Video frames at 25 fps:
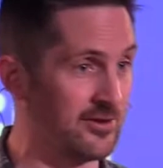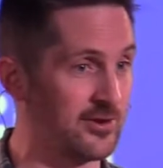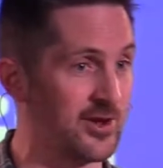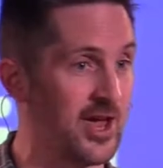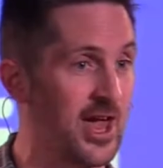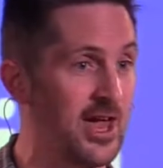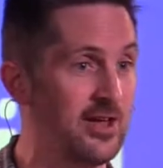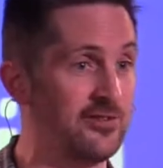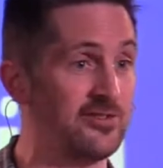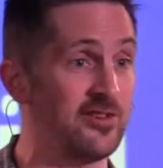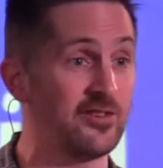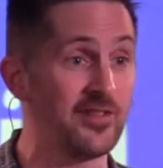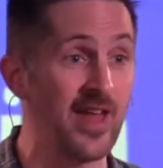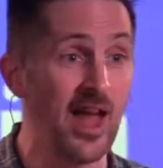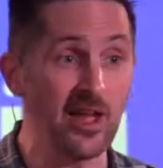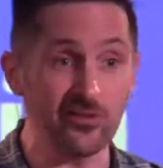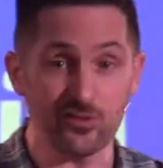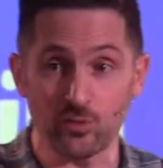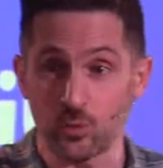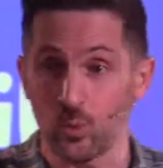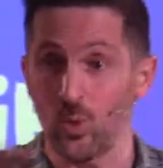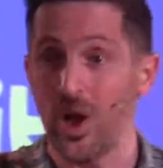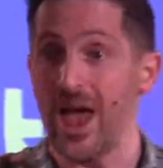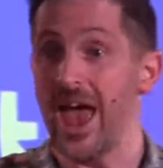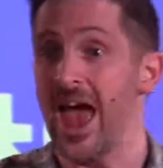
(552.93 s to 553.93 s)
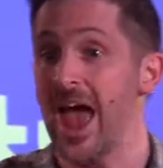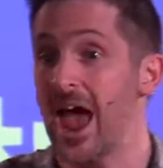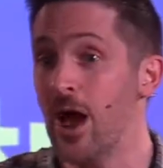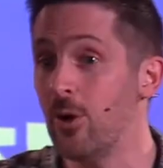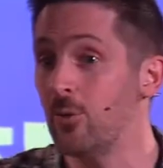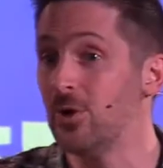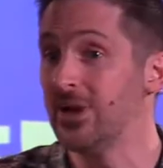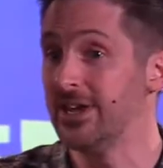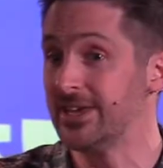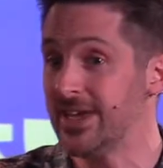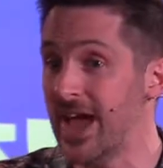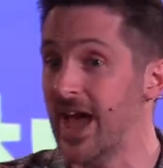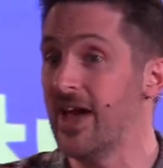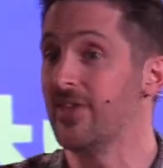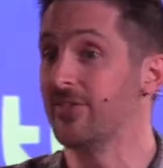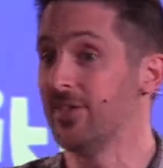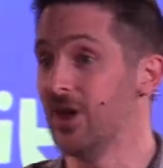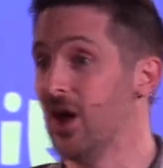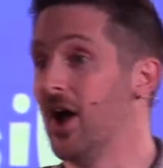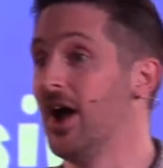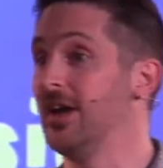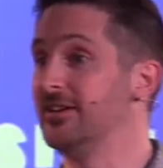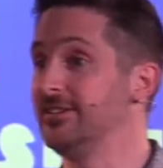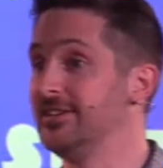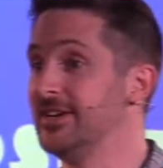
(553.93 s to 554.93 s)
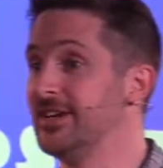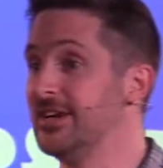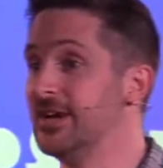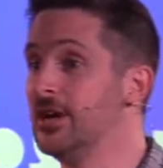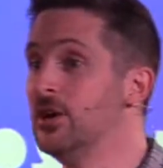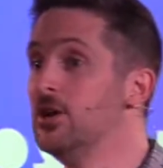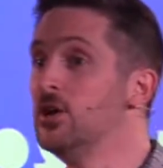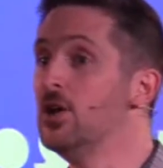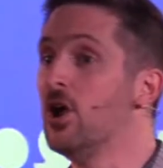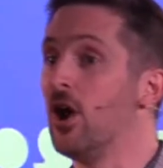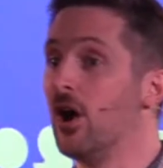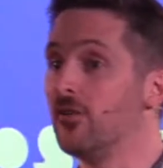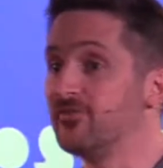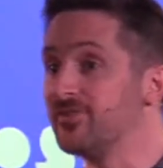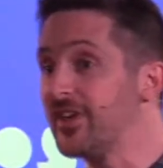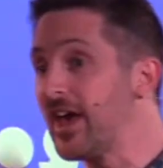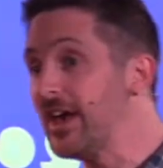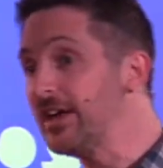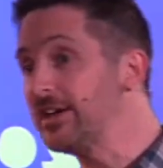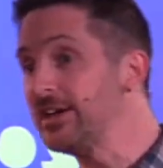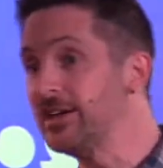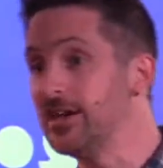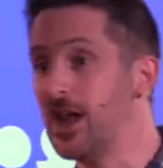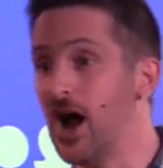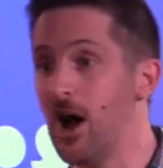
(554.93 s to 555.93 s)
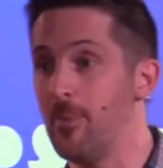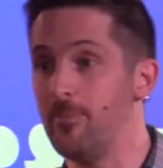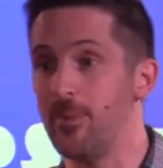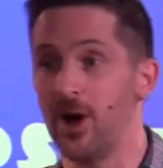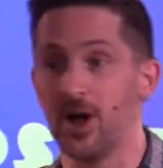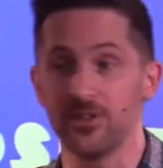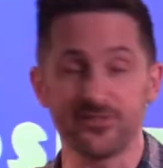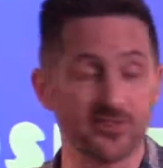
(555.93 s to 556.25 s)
Okay, so that's where we get the idea of taking up